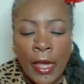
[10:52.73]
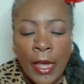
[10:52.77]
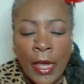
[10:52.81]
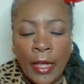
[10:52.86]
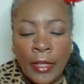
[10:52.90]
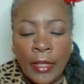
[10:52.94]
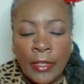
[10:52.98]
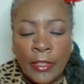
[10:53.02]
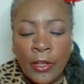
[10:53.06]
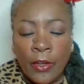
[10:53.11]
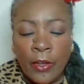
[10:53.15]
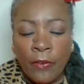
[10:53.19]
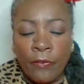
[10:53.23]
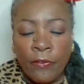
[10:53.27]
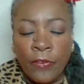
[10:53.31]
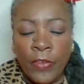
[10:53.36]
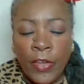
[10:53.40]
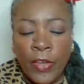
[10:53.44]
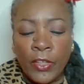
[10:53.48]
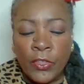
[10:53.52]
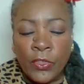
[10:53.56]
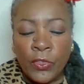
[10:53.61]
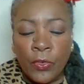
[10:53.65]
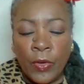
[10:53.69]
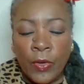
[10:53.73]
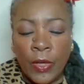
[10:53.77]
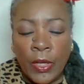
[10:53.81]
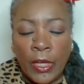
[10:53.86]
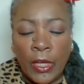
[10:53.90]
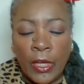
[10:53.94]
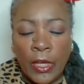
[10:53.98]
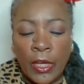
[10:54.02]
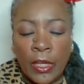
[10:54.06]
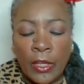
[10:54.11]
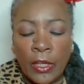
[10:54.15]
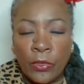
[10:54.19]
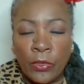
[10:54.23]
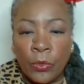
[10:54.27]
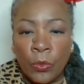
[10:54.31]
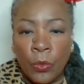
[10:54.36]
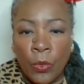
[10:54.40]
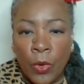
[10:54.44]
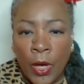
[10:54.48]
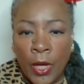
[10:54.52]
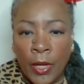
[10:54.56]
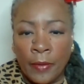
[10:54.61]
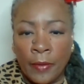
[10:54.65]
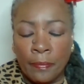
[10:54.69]
until victory is
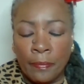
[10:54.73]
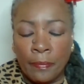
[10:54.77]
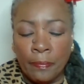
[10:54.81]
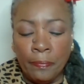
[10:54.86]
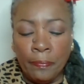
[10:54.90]
won.